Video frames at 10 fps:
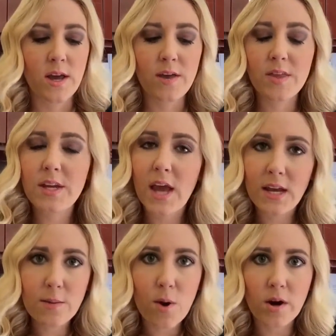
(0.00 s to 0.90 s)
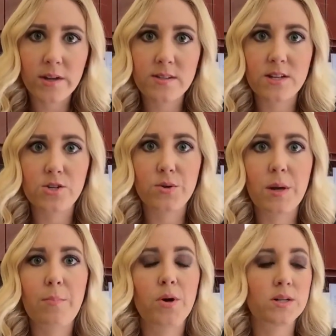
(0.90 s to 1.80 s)
And then any parties that you
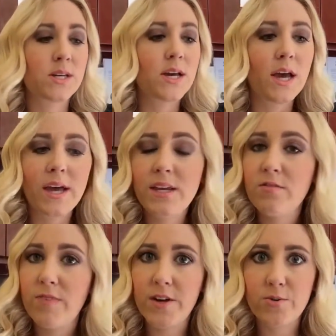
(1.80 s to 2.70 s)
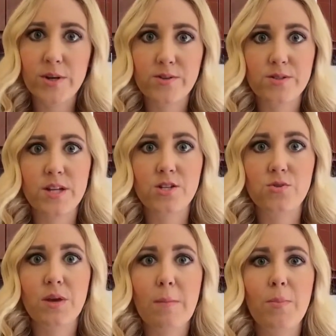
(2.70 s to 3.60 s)
get booked, any fundraisers that you get